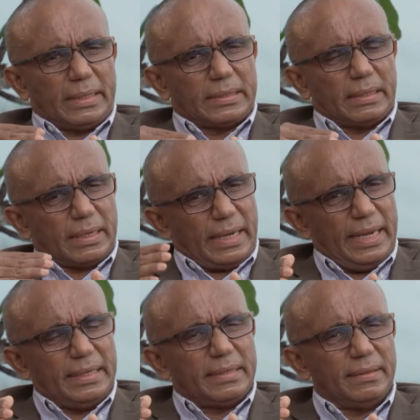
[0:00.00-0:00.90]
at a
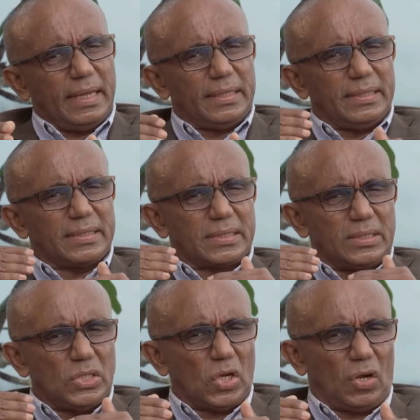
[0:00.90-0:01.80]
rate that
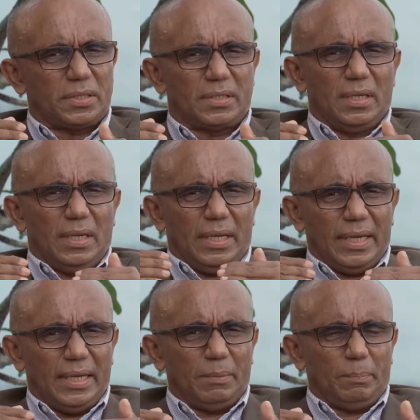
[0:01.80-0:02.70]
is not
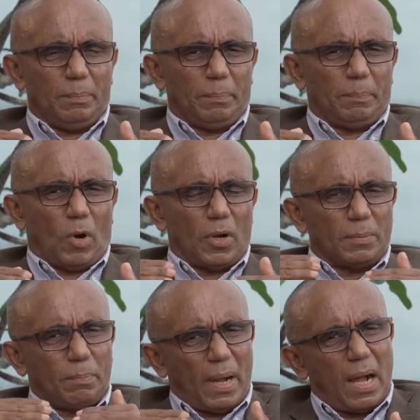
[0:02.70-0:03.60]

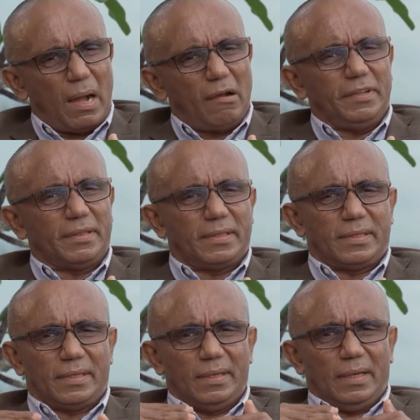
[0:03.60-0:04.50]
on par with
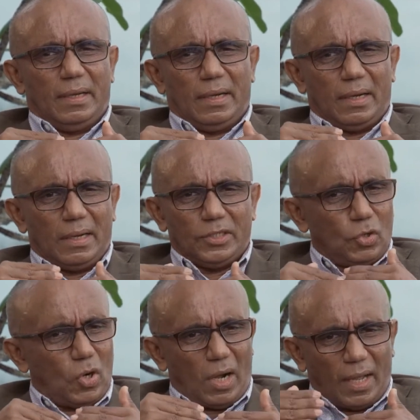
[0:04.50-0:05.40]

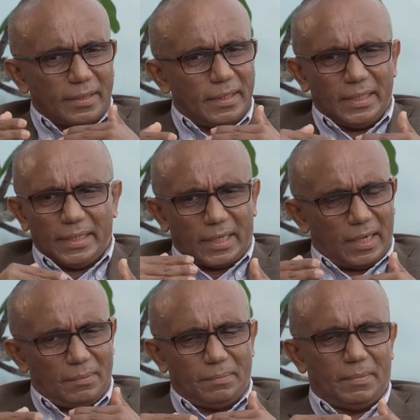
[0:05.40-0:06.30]
your other
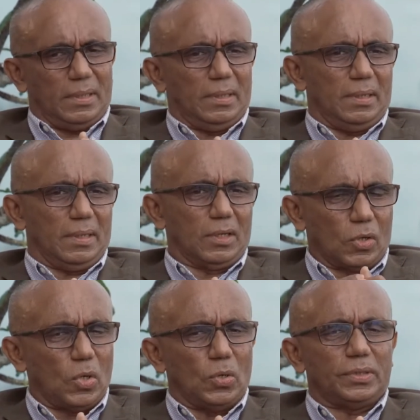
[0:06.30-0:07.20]
income
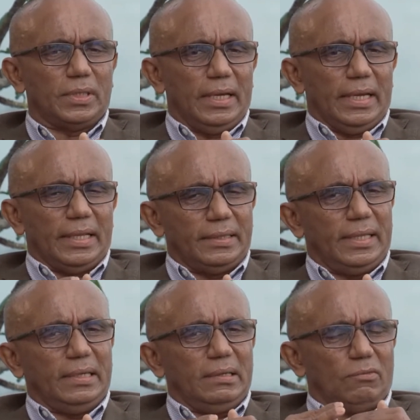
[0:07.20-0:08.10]
growth,
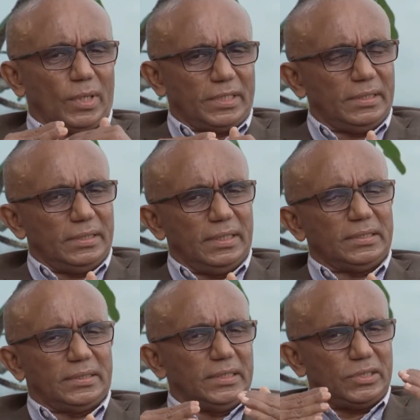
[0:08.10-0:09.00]
then what it
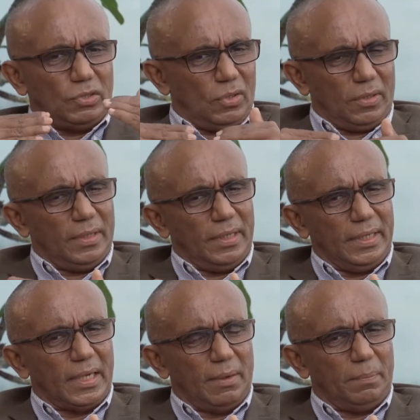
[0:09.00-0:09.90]
does is your
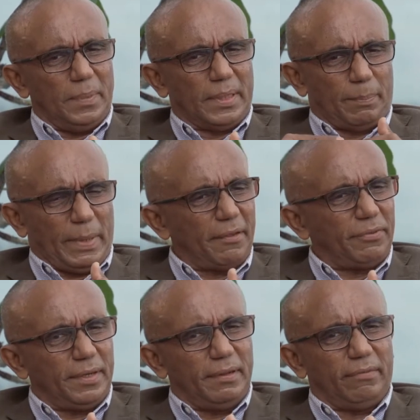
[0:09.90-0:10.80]
income
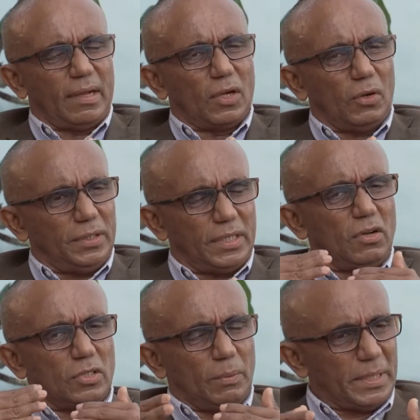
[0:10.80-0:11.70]
capacities are going
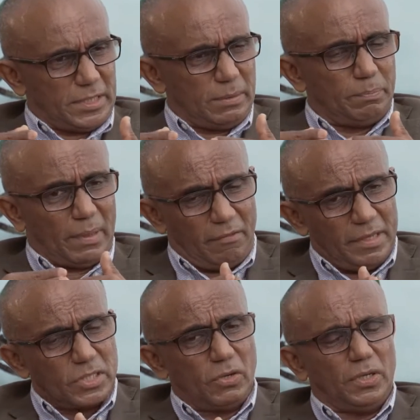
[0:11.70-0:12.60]
down, the purchasing power
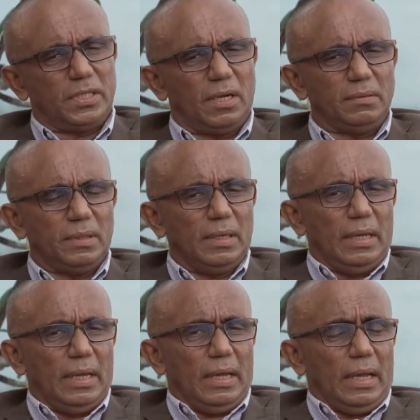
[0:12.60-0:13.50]
is going down,
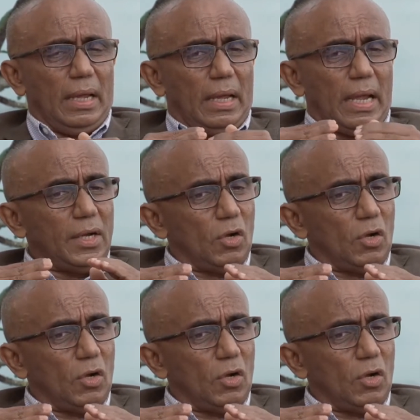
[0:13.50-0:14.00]
and